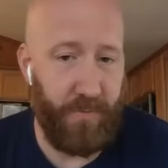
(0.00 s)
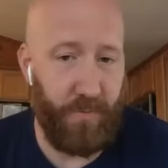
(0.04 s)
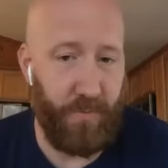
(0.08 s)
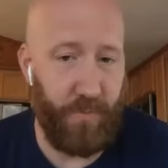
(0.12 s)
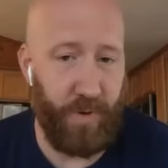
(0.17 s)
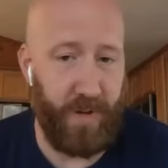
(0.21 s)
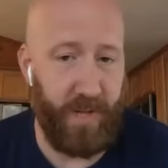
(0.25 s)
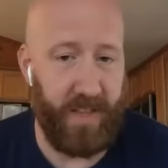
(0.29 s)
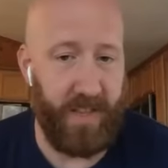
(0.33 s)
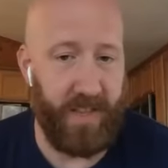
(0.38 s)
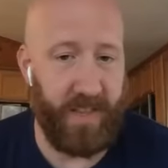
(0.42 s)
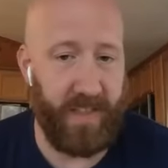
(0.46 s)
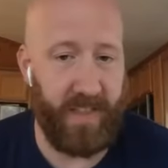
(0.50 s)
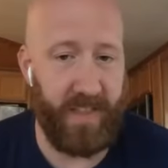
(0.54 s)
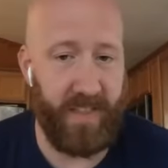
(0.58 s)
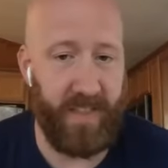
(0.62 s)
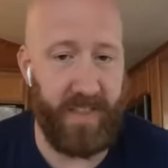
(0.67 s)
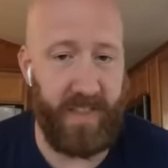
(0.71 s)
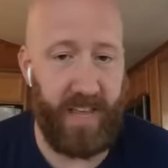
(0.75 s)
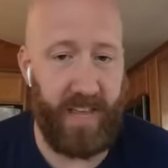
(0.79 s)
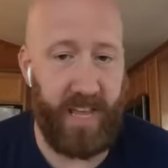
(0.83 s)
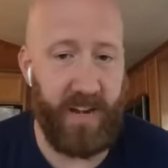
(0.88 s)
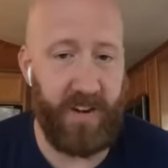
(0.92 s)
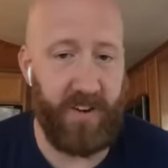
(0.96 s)
with
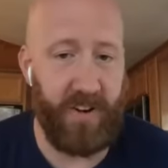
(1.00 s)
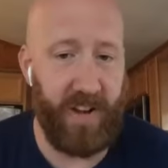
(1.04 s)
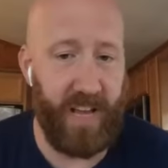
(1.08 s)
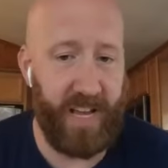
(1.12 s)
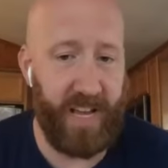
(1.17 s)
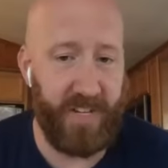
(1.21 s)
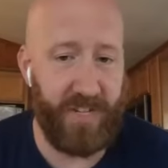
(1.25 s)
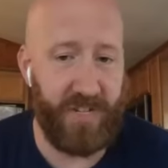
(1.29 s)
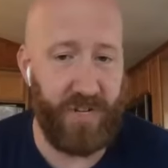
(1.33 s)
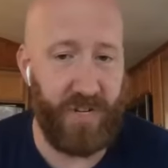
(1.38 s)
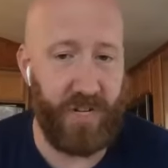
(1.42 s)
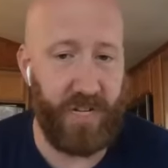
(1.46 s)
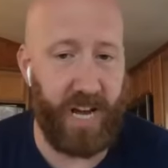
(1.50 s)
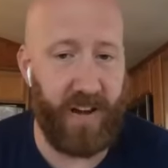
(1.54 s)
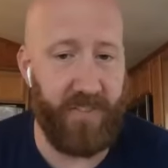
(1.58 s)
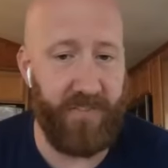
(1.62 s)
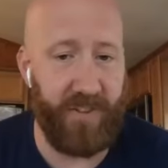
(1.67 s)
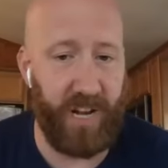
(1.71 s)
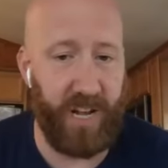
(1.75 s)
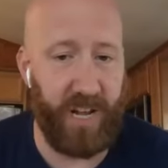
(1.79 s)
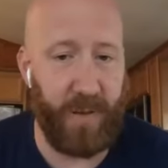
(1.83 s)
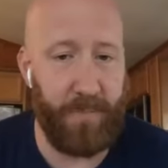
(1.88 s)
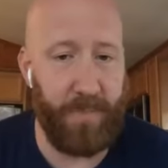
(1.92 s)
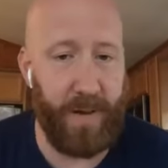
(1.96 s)
the international
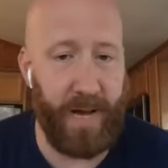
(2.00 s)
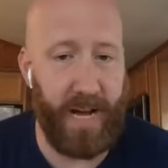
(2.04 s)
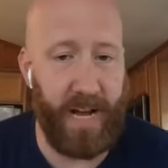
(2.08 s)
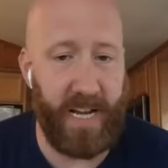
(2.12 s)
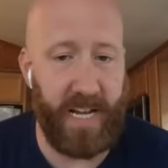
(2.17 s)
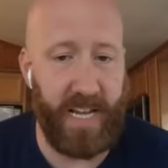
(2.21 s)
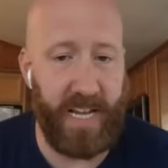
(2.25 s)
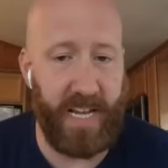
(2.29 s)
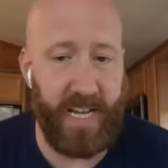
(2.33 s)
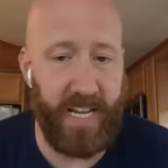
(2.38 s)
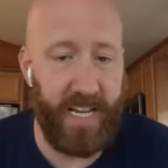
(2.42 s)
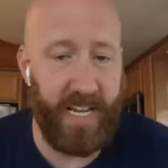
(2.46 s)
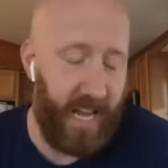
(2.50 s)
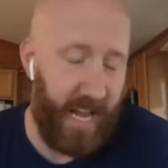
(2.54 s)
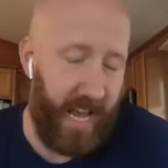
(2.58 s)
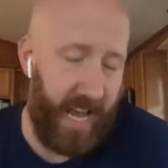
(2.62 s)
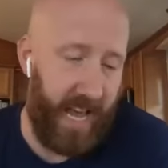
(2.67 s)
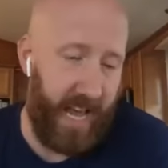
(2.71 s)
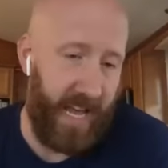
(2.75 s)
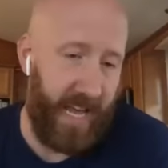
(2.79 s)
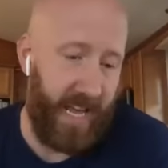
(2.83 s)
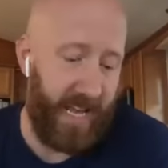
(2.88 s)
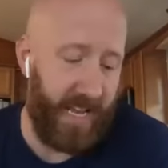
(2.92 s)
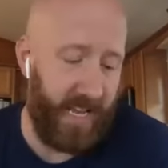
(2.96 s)
governing body
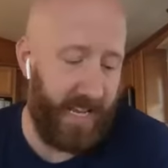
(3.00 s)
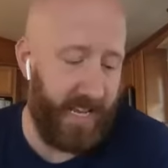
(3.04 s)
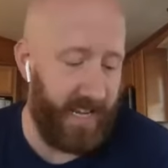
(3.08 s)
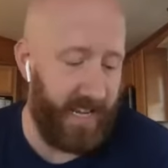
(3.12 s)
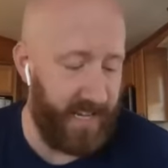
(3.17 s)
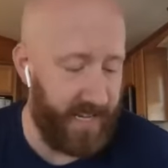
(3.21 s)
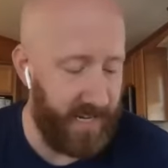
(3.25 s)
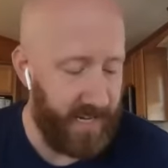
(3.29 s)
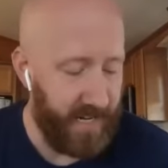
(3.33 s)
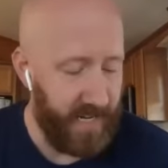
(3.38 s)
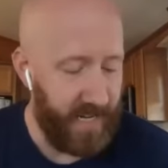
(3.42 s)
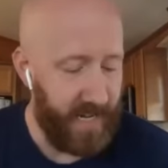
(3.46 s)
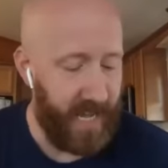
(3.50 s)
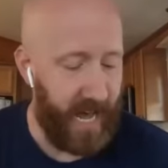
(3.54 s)
and